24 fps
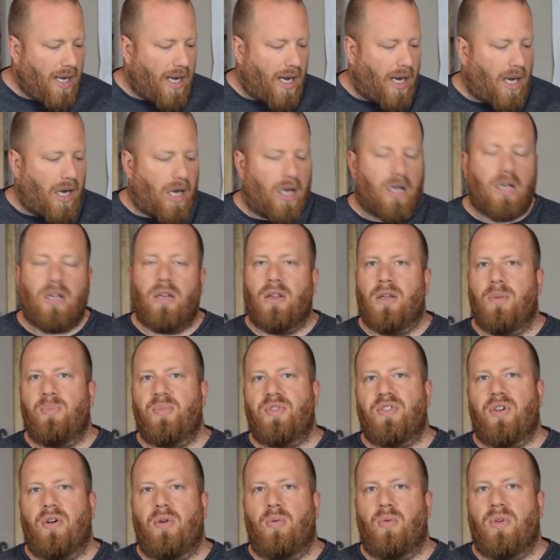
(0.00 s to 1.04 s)
Uh,
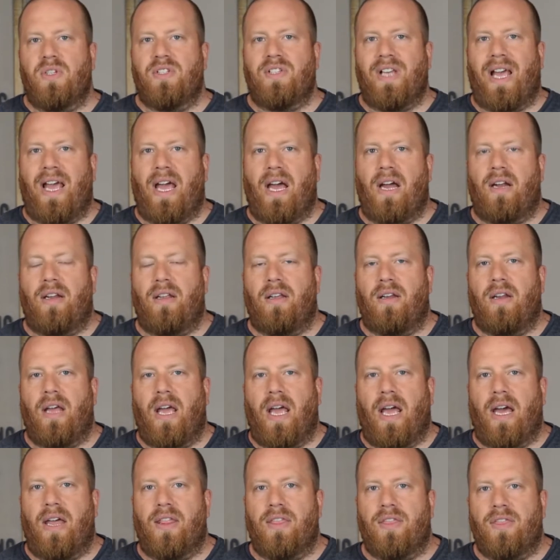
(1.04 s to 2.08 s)
Calypso was added
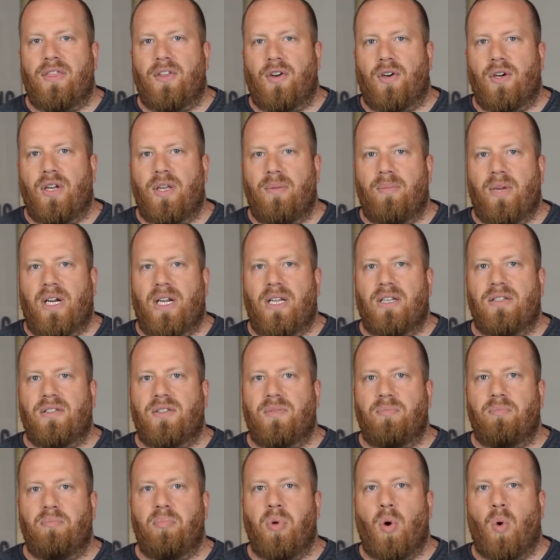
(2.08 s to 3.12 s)
at thirty minutes,
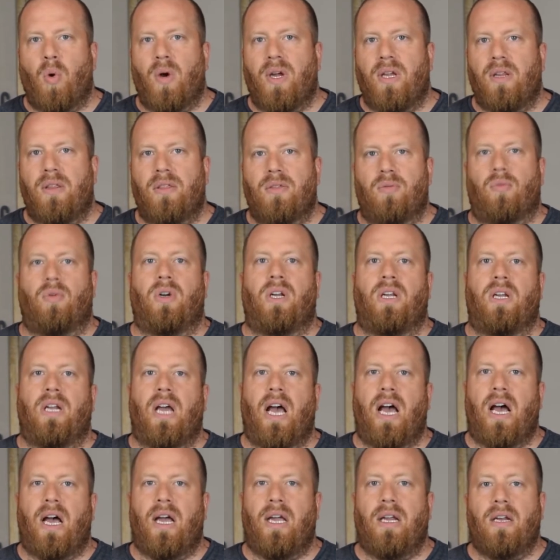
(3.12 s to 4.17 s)
zero point three
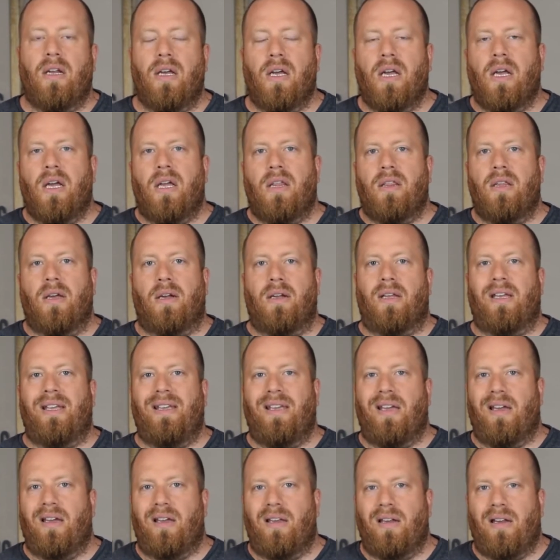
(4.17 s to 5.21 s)
nine, then
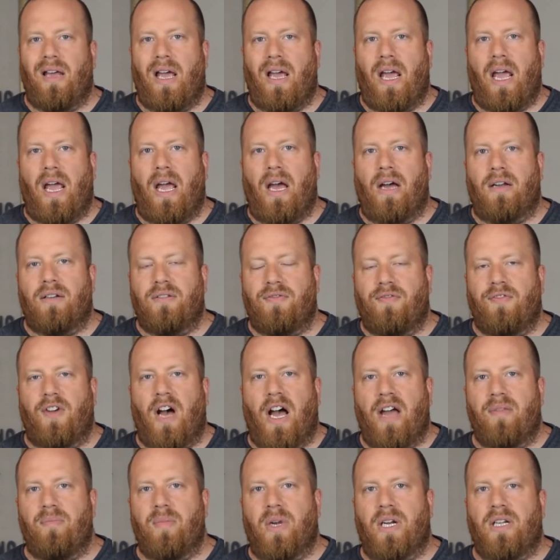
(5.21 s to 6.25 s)
again at
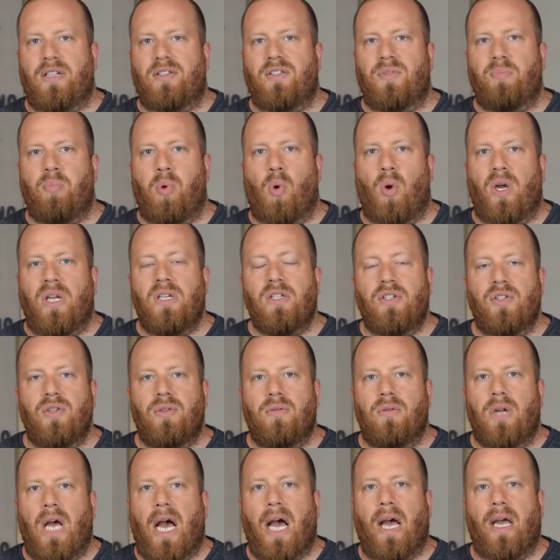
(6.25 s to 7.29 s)
five minutes, zero point two
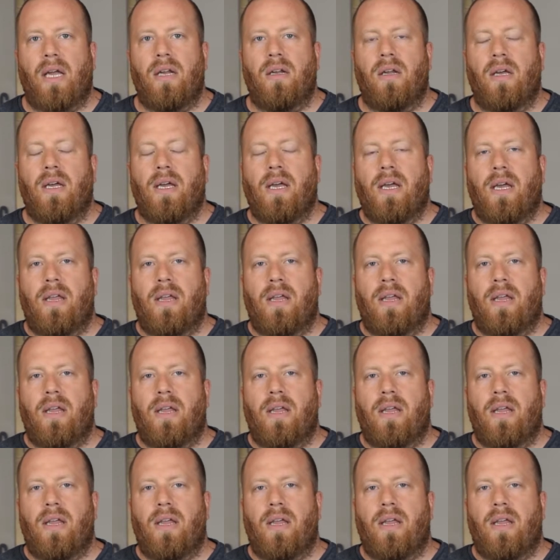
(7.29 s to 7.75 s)
nine,